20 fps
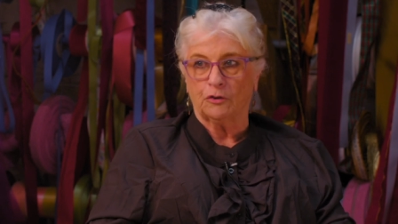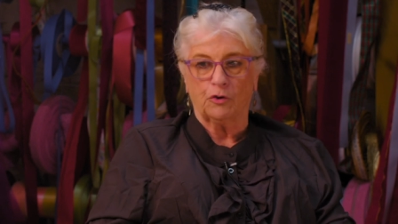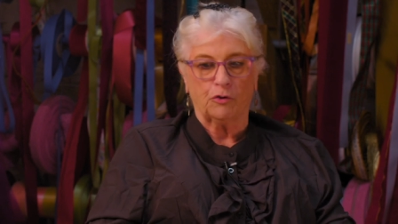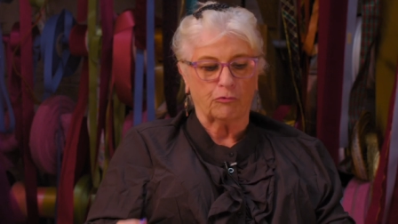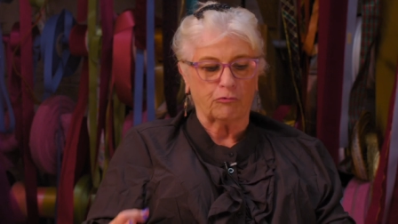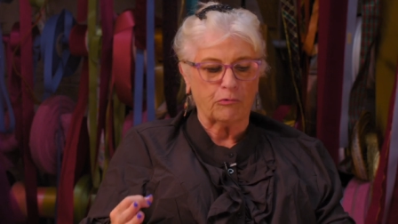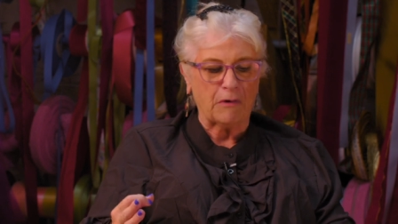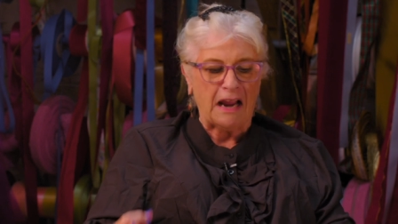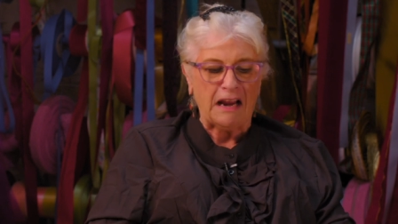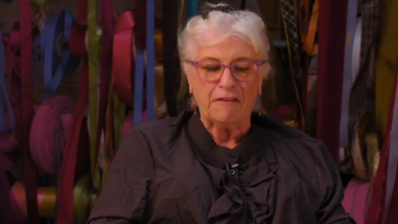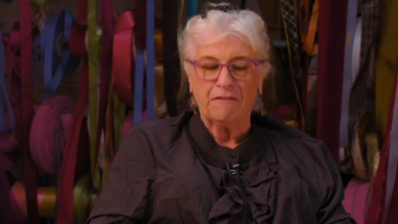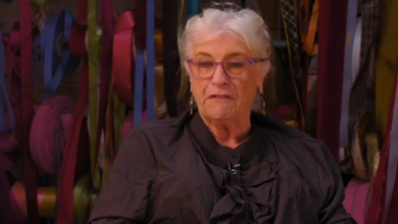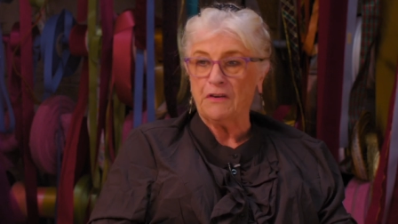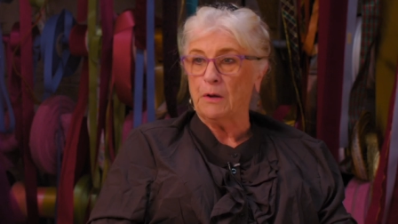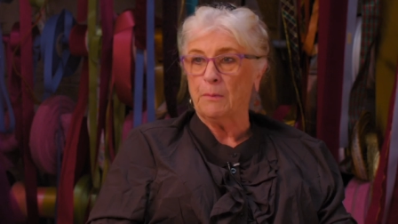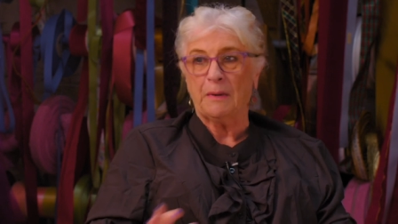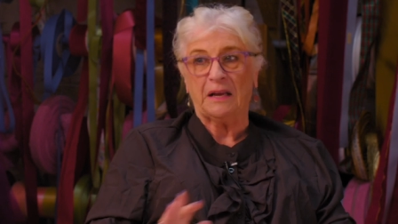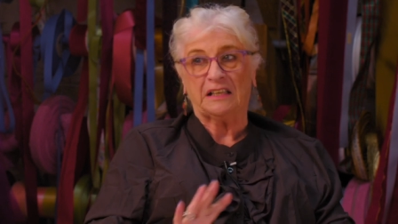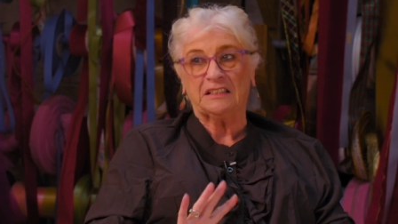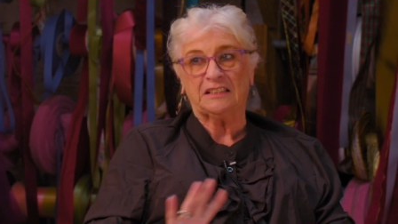Great great
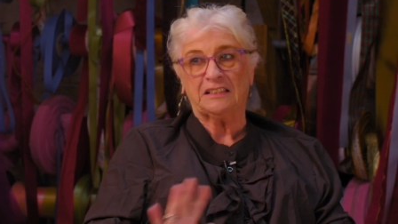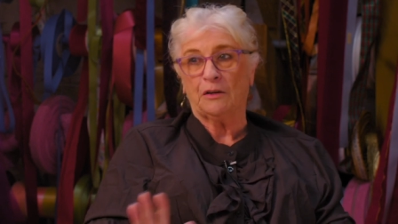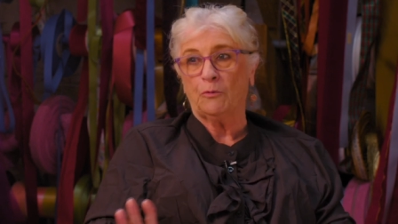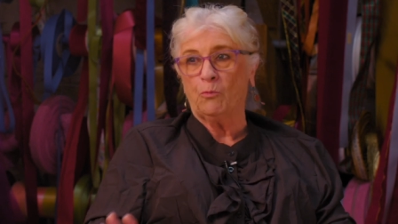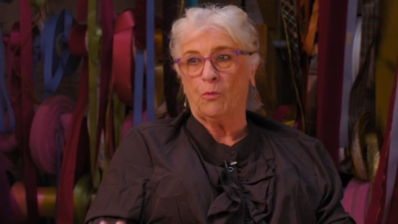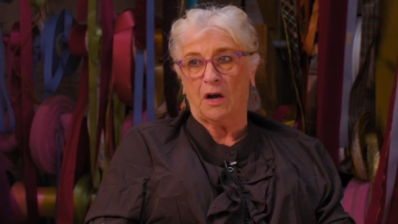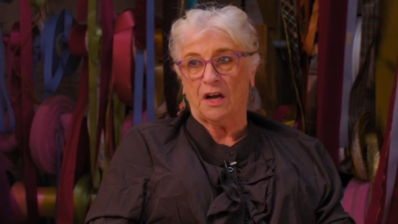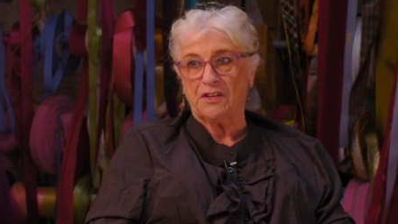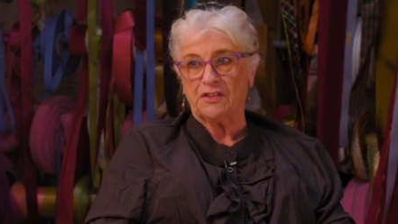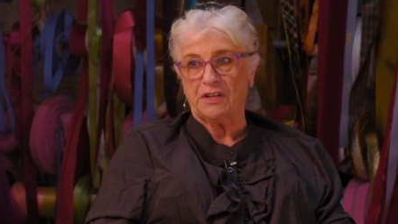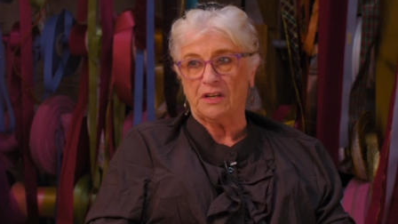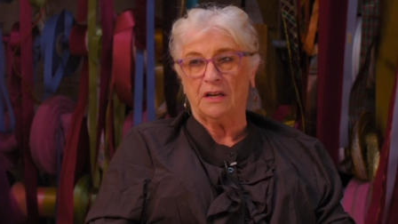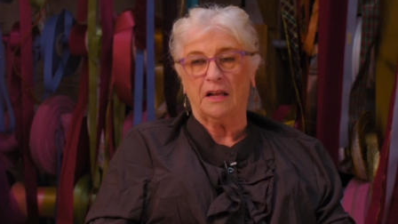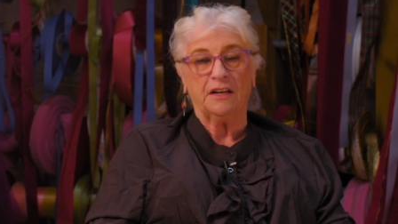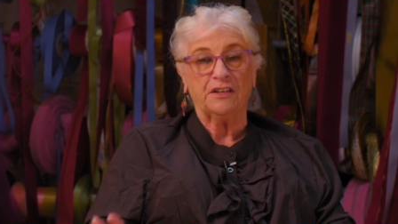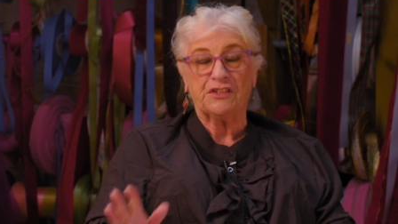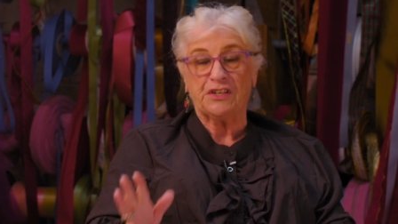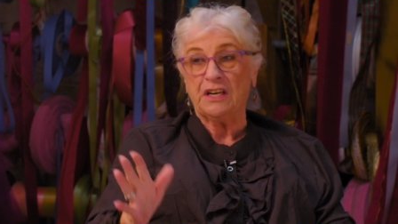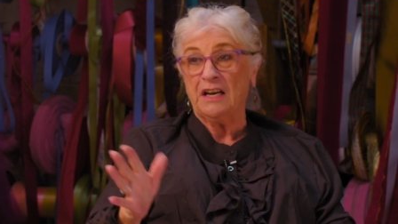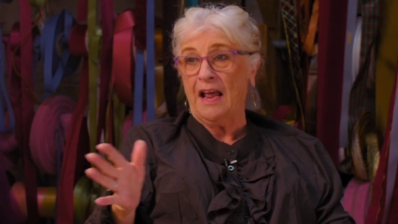film. I could sit and watch it.
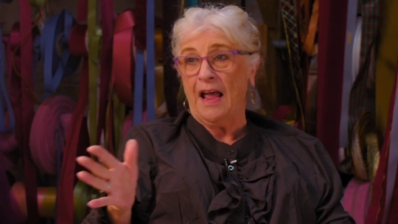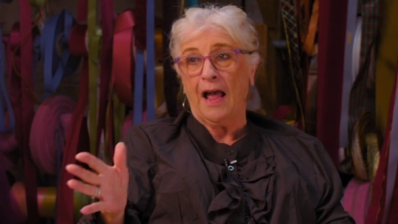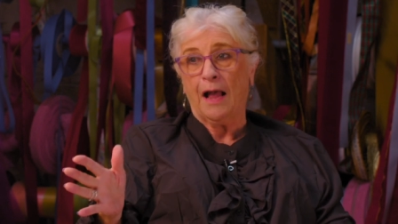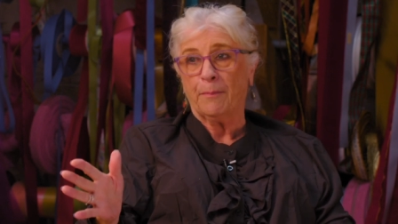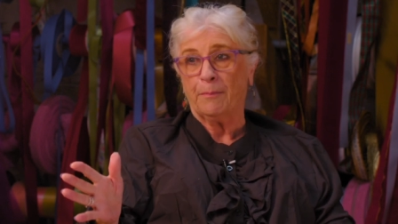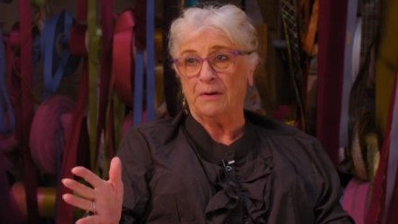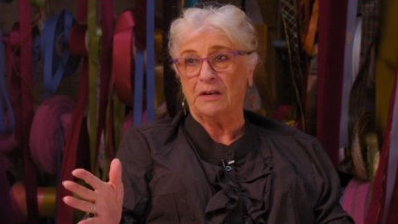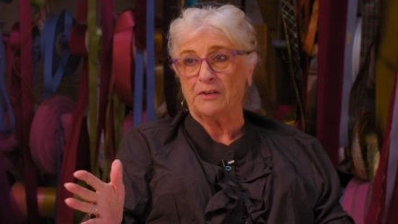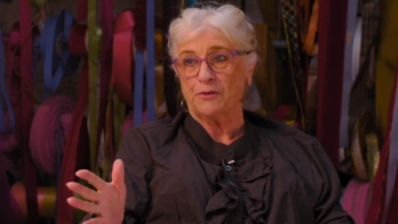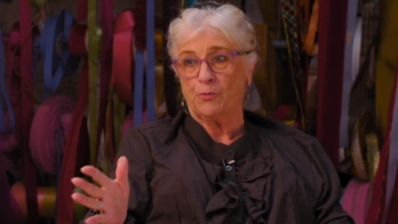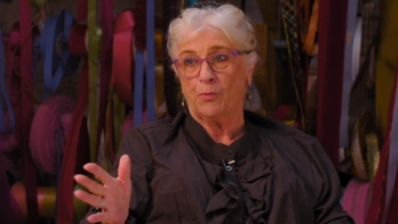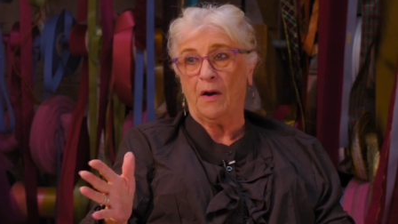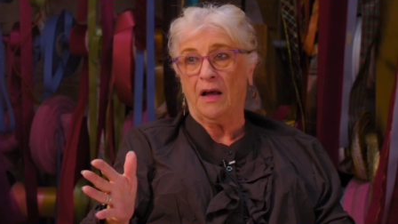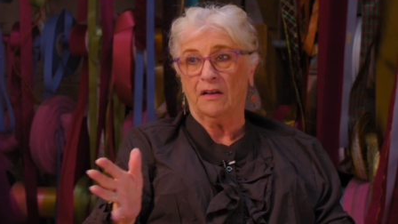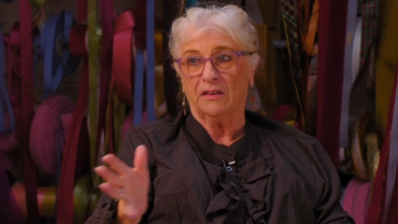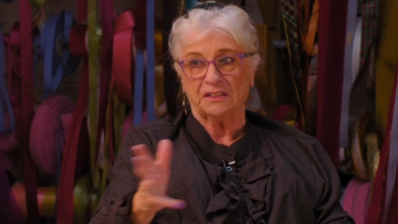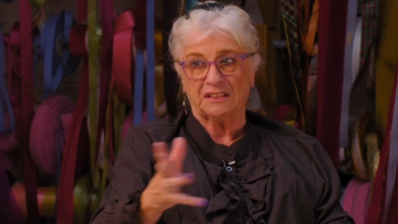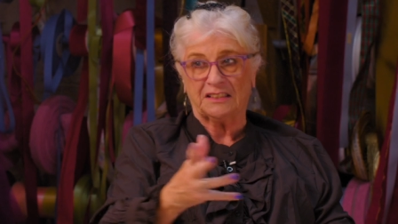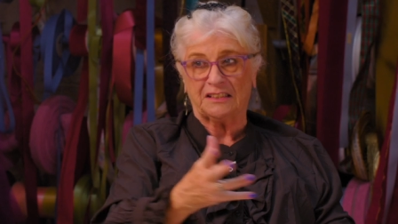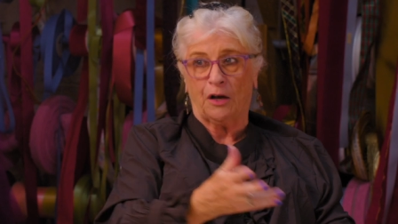And Gene Hackman as
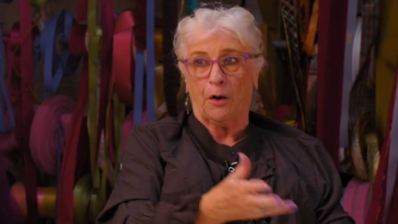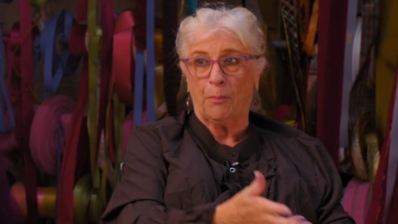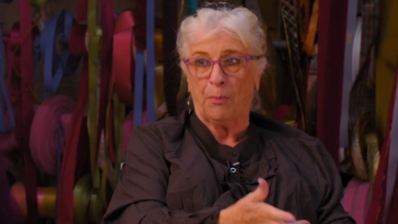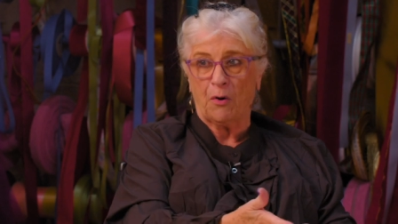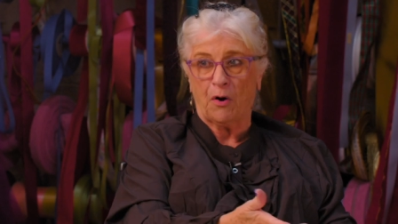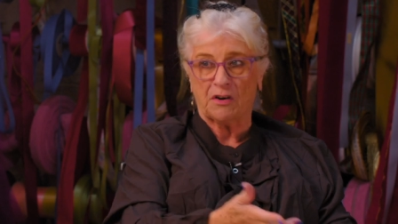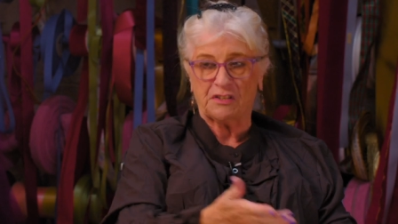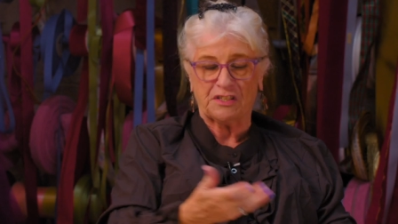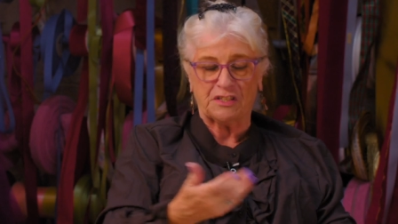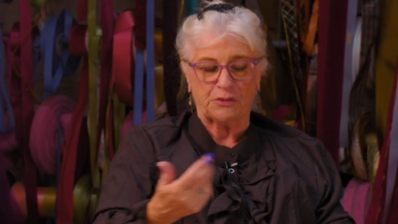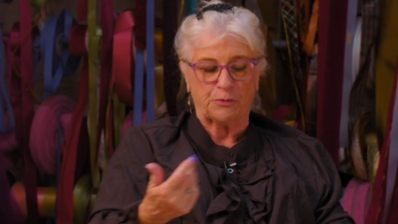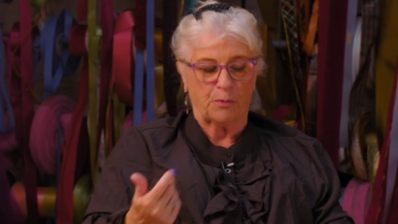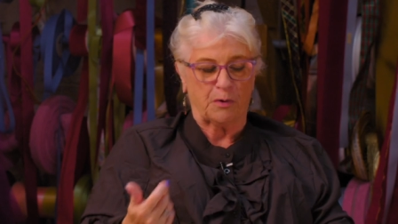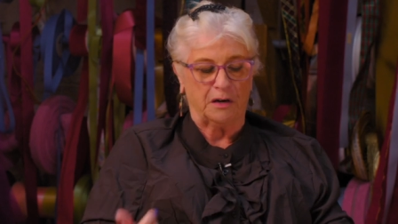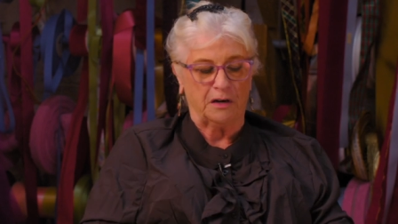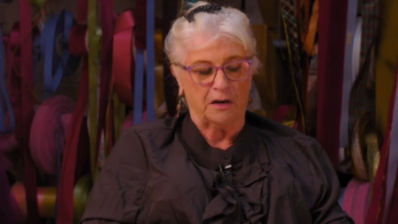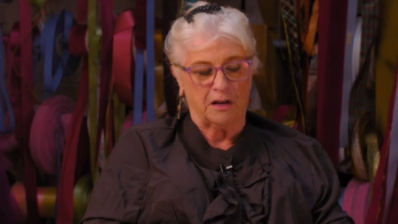well. Estelle Parsons won an